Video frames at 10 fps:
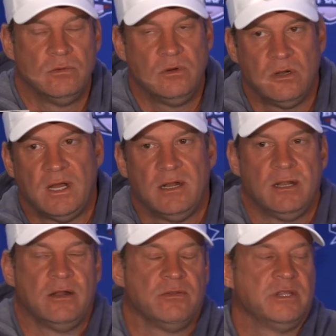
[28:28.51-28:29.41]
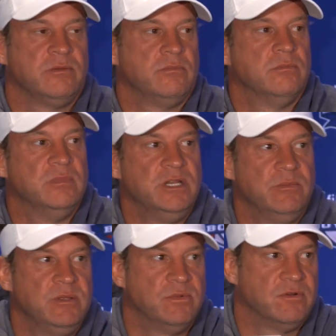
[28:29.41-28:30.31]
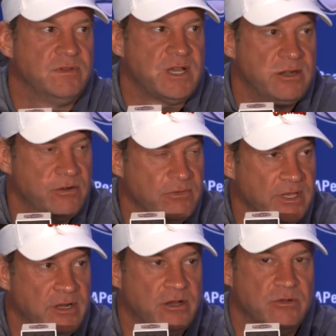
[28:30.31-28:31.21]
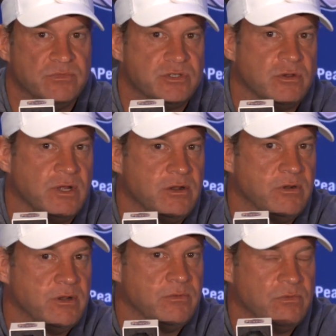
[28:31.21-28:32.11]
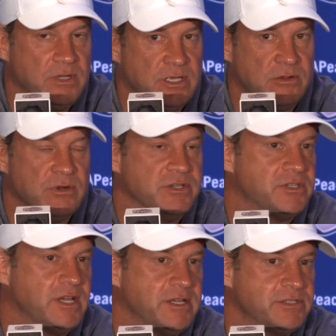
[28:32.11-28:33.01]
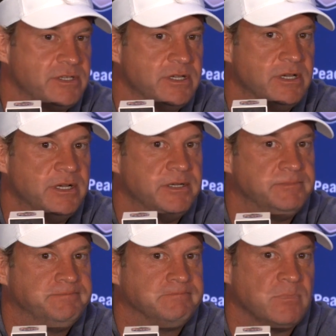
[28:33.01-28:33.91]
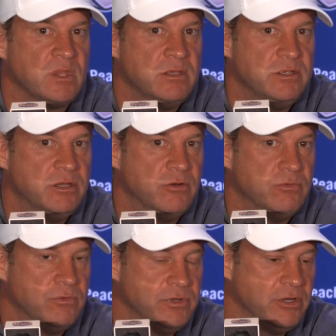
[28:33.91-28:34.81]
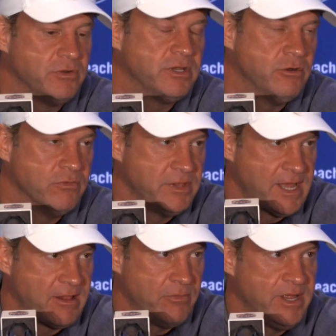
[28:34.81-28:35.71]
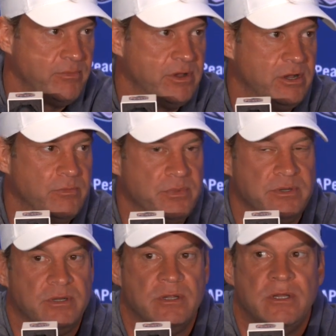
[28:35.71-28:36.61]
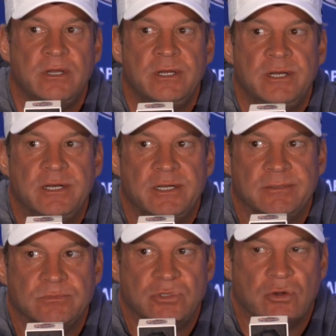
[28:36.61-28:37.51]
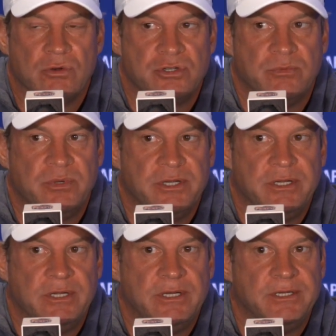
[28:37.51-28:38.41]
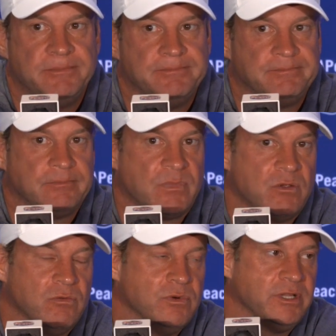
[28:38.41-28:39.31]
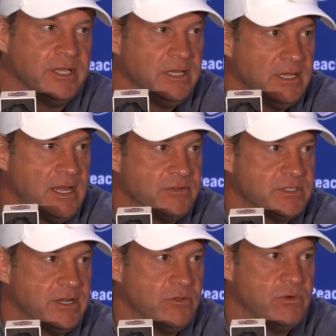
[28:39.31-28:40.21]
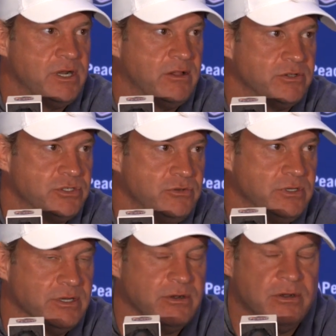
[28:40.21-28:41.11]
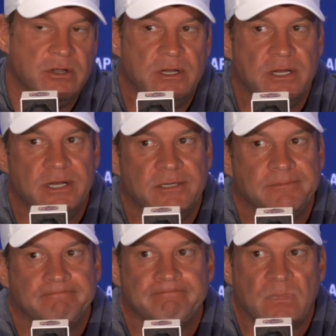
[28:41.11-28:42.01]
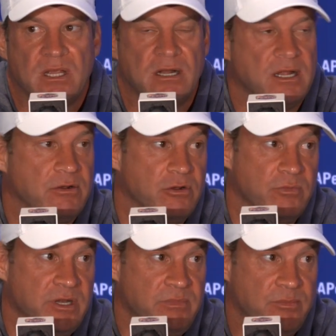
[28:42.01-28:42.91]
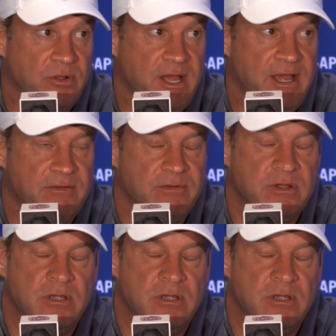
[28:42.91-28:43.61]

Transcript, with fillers: Well, I don't, I don't think many people have gotten over that hump. So I know that we get criticized, um, you know, when you don't get over the Alabama hump and um, Georgia, but um, really outside of the one LSU year, um, I, I don't know many people have.